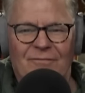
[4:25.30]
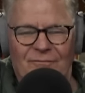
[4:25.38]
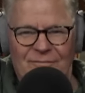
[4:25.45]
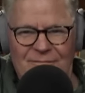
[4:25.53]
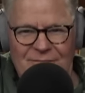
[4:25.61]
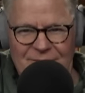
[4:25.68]

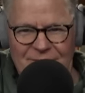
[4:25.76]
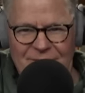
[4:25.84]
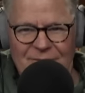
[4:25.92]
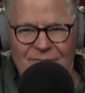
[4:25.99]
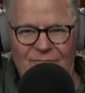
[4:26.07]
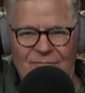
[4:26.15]

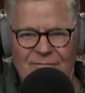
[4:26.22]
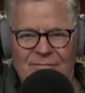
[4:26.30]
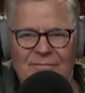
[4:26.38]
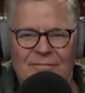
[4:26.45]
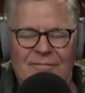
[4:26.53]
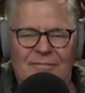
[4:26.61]

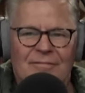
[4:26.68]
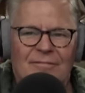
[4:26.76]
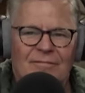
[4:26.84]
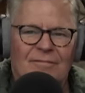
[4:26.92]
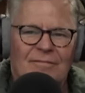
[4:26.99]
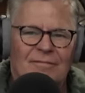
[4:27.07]

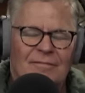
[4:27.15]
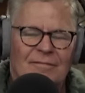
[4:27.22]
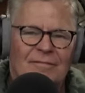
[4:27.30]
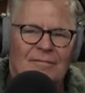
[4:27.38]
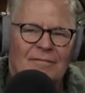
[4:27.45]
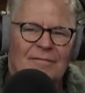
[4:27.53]

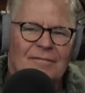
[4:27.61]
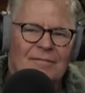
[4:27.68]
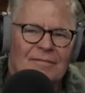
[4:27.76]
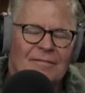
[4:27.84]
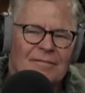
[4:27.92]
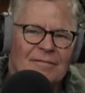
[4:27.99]

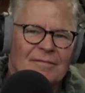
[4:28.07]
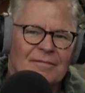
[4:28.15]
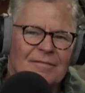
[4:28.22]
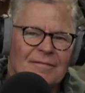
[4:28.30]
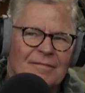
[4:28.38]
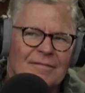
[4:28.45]

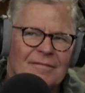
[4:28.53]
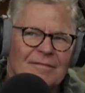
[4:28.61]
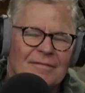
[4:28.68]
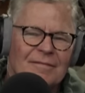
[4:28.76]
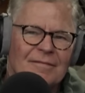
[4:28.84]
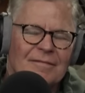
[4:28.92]

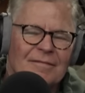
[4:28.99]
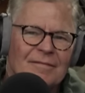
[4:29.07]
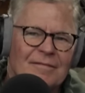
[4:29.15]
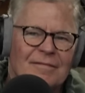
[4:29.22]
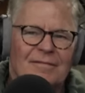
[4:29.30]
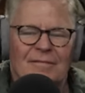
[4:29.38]
No words are spoken by the person on screen.